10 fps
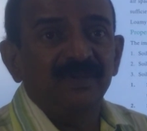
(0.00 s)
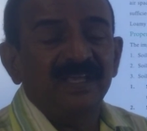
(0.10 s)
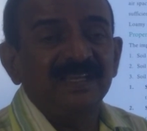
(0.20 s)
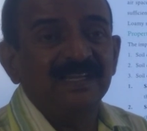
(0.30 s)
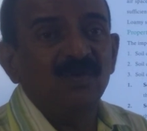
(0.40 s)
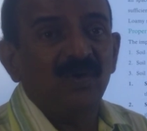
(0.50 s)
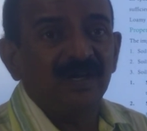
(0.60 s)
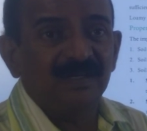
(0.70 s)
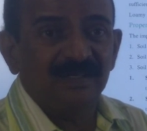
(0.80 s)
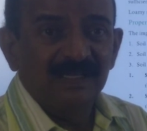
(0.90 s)
we are eating
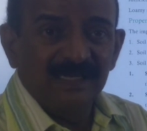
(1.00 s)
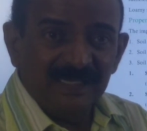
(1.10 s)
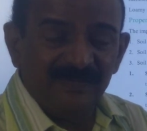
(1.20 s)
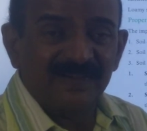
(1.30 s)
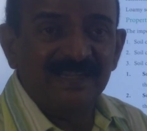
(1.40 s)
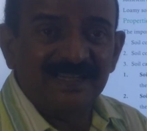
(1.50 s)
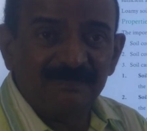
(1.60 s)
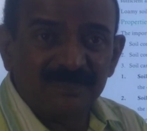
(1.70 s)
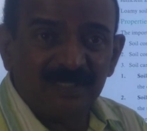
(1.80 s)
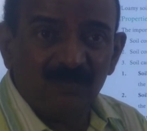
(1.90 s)
what? Different
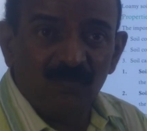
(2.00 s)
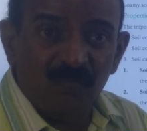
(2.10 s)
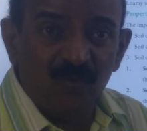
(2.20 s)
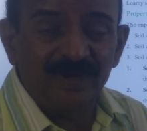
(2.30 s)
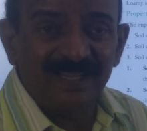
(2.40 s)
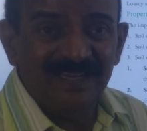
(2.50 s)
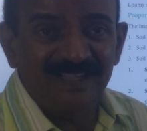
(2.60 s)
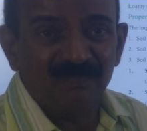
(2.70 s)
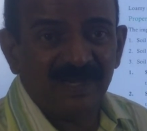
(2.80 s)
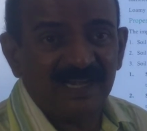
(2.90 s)
types of food
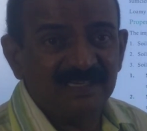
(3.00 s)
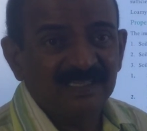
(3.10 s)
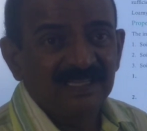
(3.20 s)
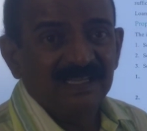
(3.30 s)
yielding plants,